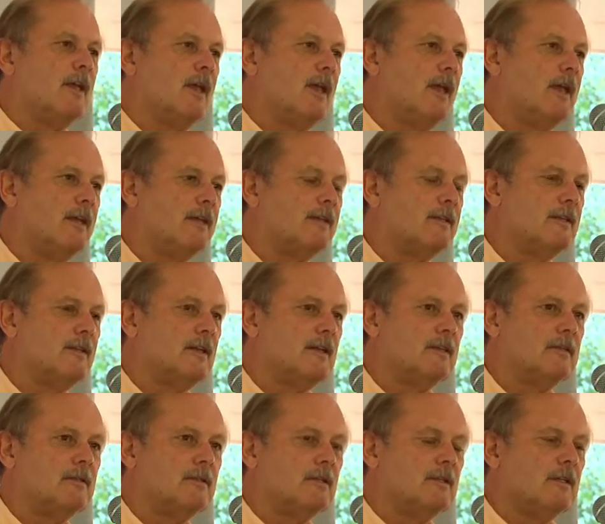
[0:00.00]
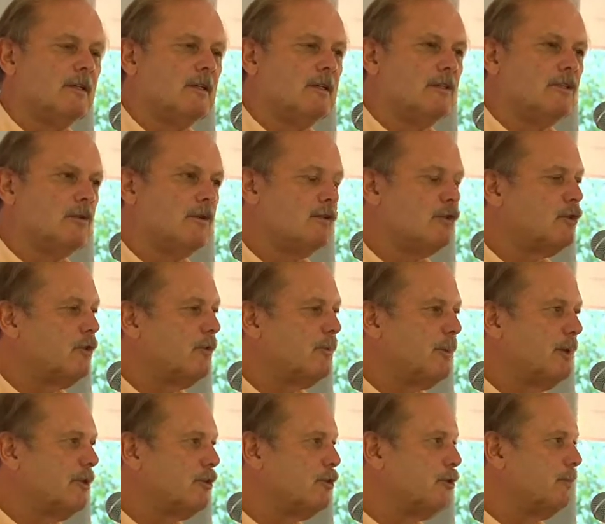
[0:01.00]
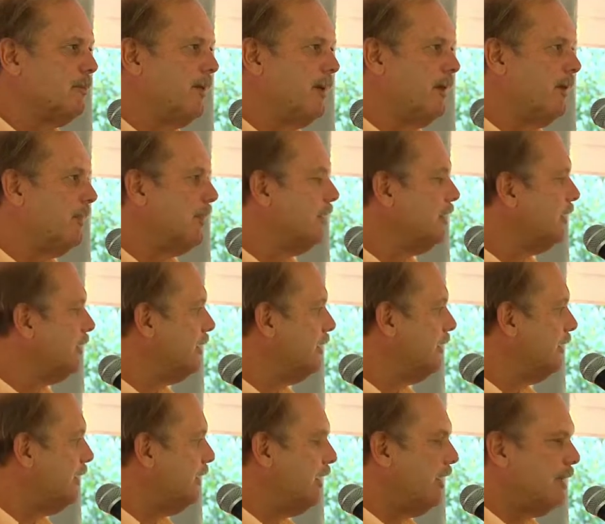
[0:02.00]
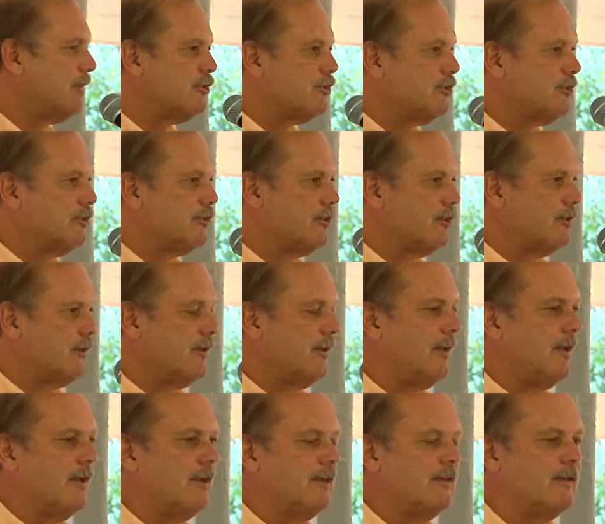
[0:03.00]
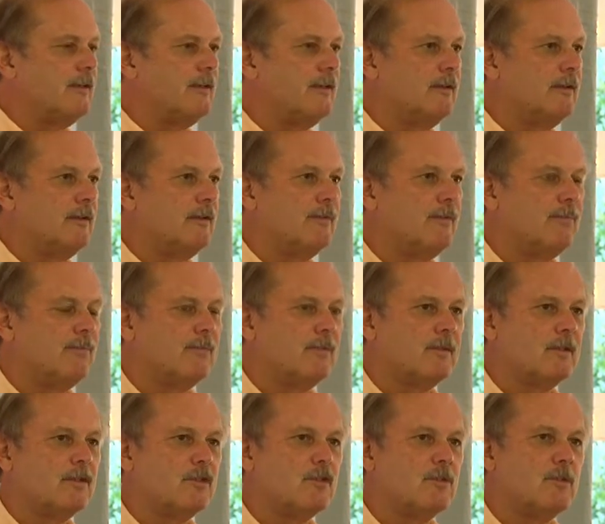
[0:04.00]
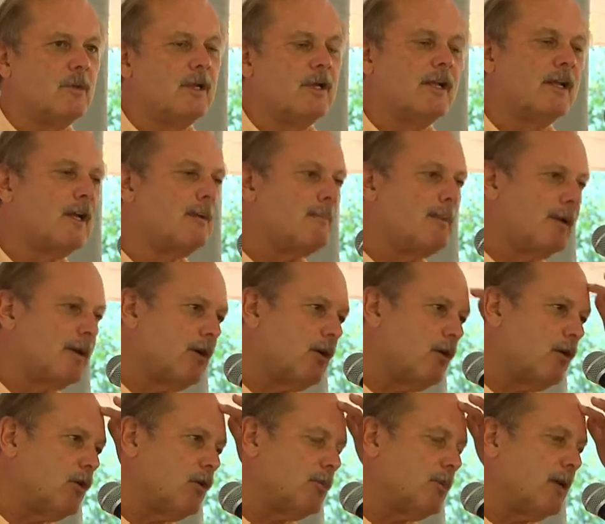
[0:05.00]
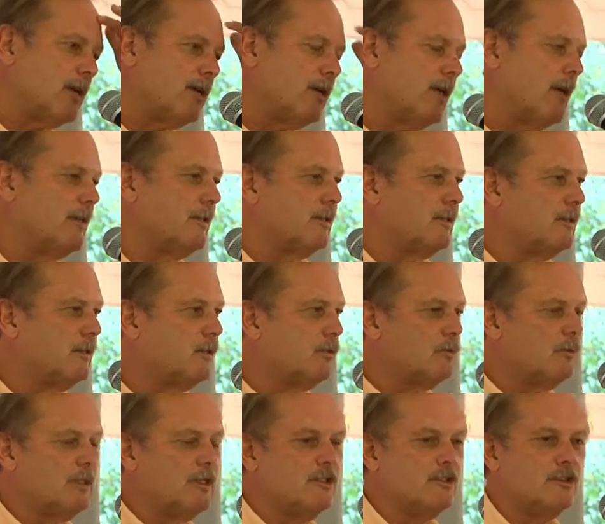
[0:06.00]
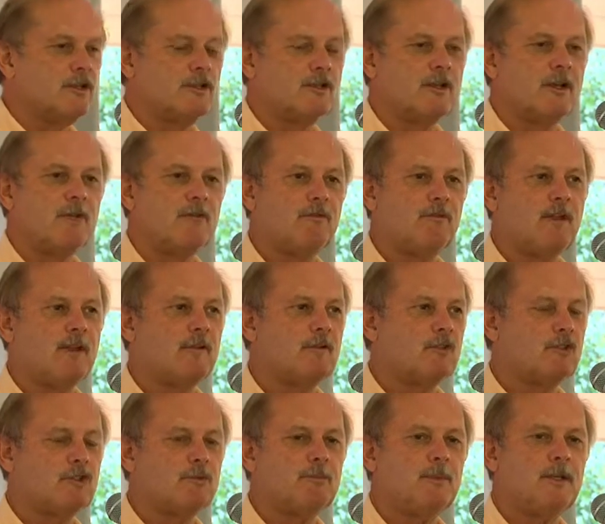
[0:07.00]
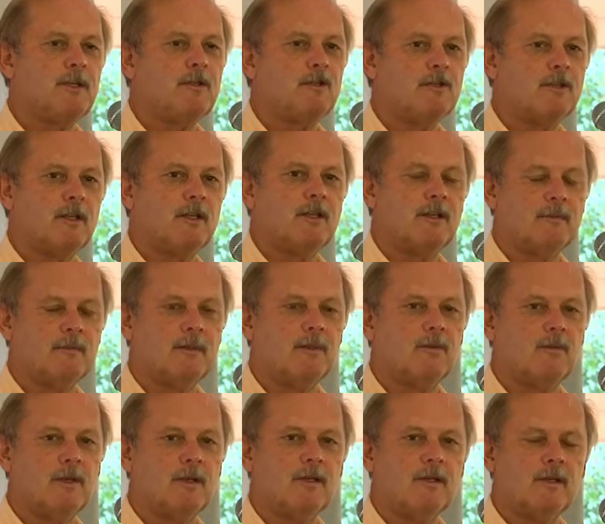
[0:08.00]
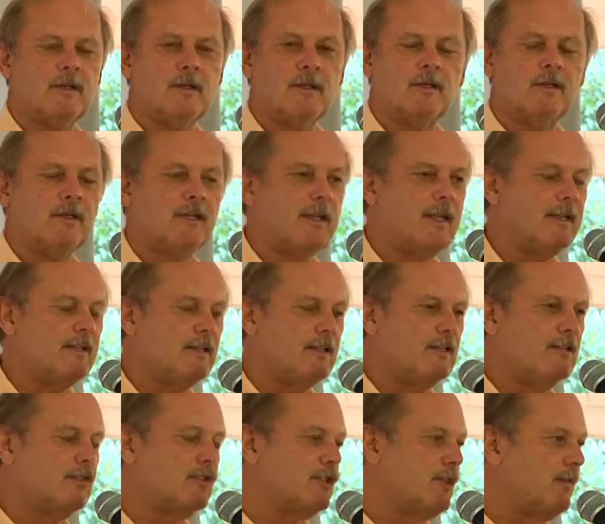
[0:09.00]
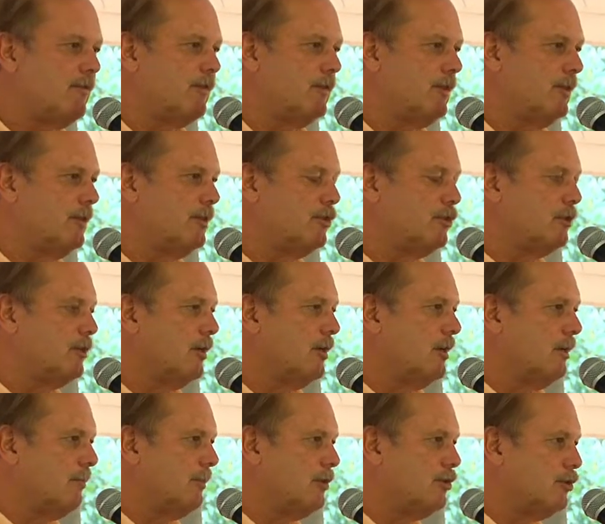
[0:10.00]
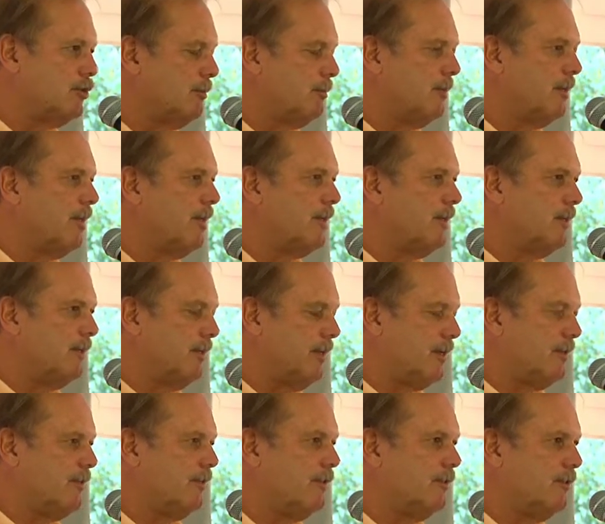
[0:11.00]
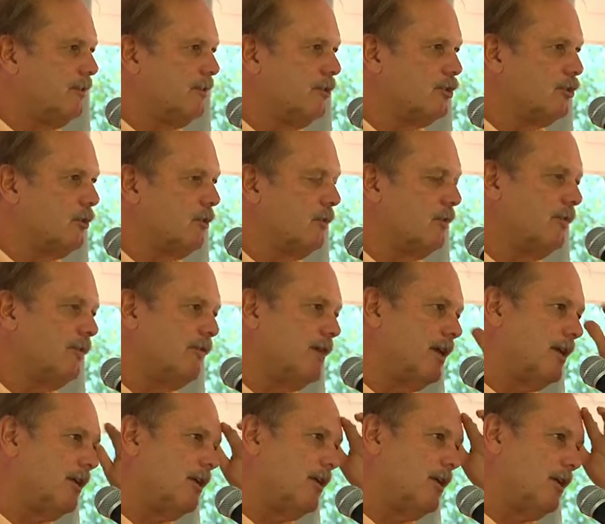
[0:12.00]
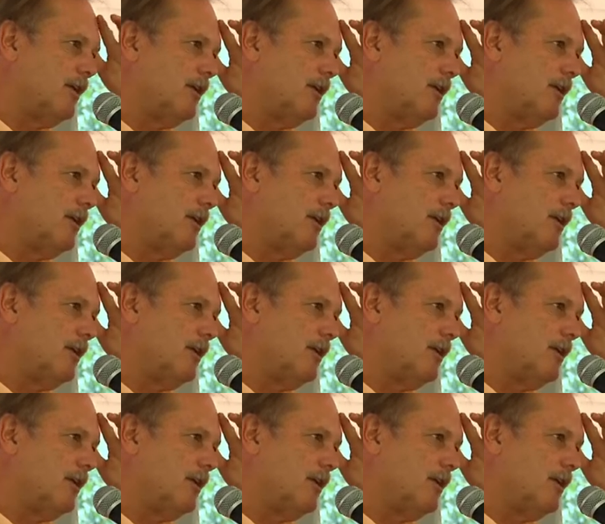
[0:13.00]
And so I was sort of puzzled by it. I didn't get any answers. And so when I got back home, I did a little research, and I found a speech that had been written in the 1870s by somebody connected to this whole event.